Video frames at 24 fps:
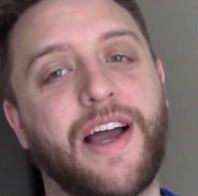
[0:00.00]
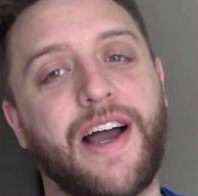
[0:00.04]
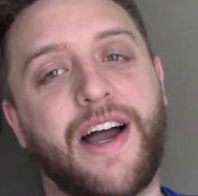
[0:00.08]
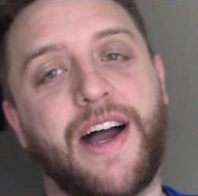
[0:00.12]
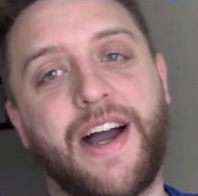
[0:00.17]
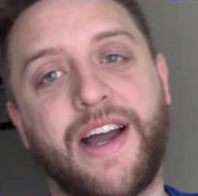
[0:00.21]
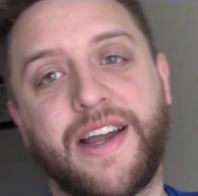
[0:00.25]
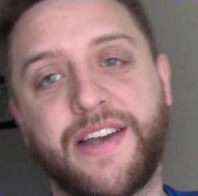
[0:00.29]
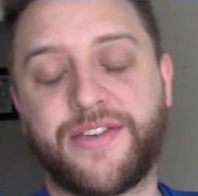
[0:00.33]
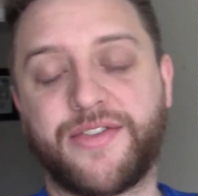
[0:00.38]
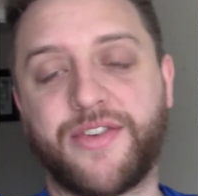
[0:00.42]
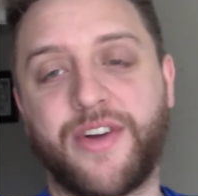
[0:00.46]

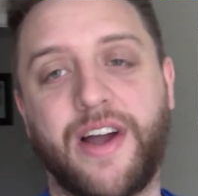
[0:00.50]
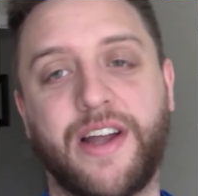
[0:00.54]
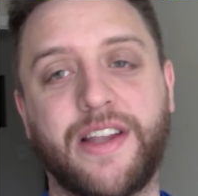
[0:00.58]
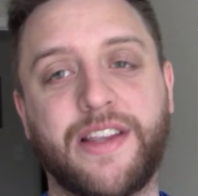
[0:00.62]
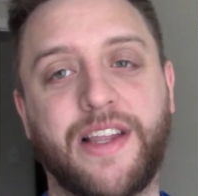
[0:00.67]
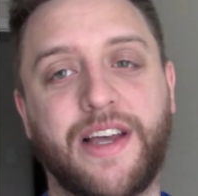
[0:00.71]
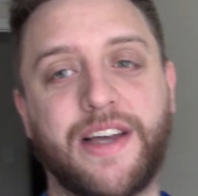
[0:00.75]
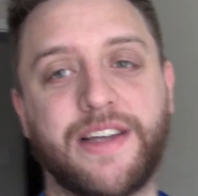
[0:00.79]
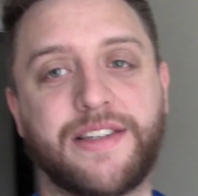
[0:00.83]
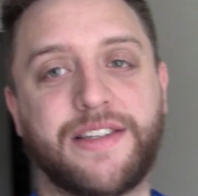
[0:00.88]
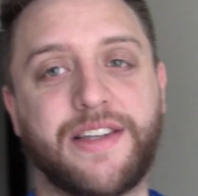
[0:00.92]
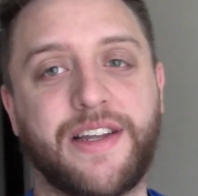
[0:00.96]
I tried
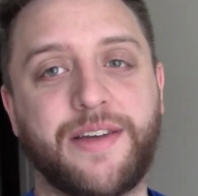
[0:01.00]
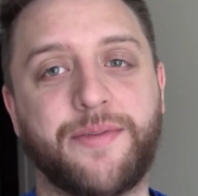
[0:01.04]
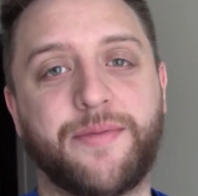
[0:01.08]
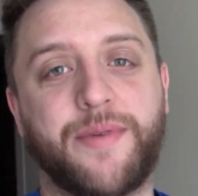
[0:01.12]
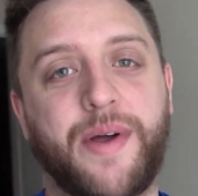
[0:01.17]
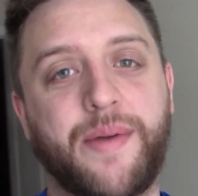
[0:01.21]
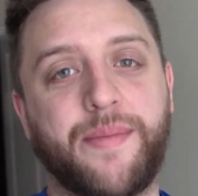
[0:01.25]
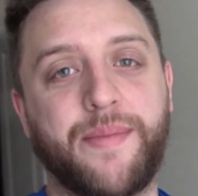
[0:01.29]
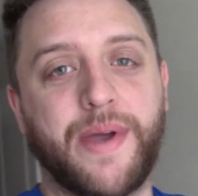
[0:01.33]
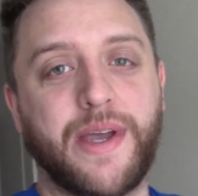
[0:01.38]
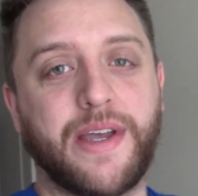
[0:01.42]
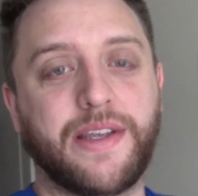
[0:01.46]
last night
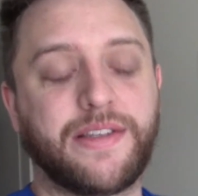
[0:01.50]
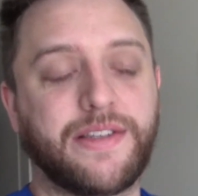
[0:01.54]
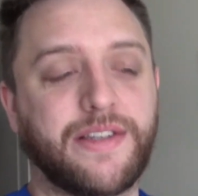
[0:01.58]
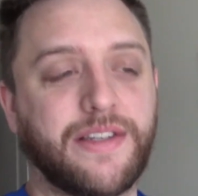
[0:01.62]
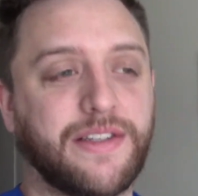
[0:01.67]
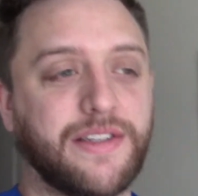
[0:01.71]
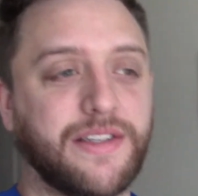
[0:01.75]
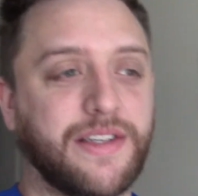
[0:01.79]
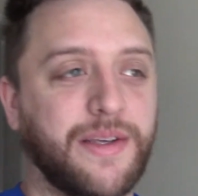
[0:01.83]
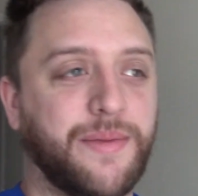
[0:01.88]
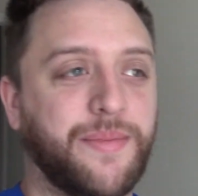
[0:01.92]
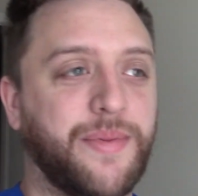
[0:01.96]
my best to
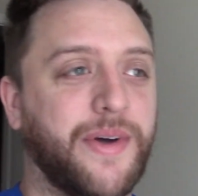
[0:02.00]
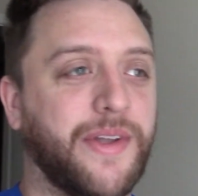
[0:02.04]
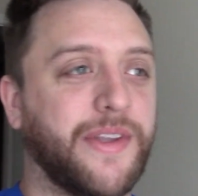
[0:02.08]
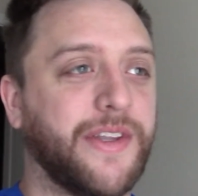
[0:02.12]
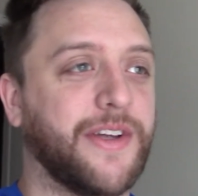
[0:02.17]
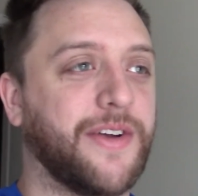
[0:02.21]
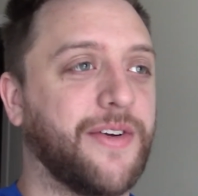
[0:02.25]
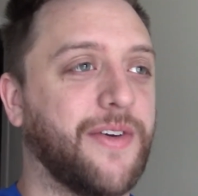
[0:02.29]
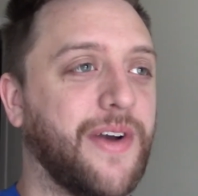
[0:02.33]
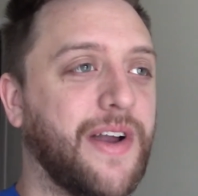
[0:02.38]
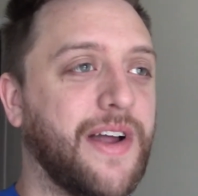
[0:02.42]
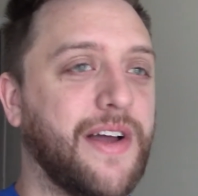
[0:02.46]
sleep on the
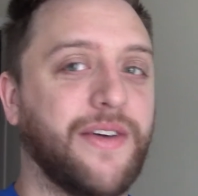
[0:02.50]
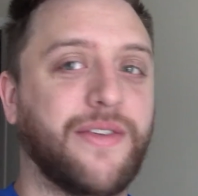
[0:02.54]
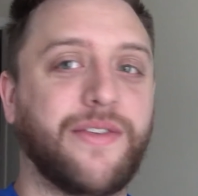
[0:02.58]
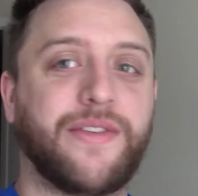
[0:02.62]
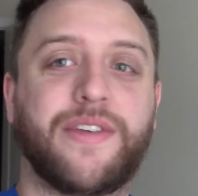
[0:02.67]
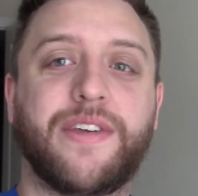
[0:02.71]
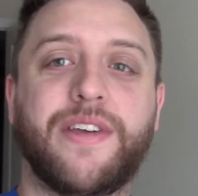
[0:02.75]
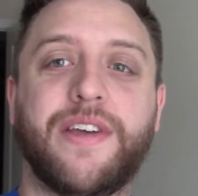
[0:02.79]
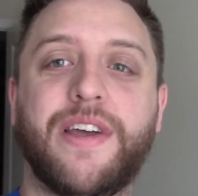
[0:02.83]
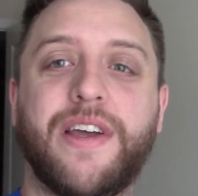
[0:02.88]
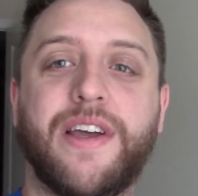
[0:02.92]
ground.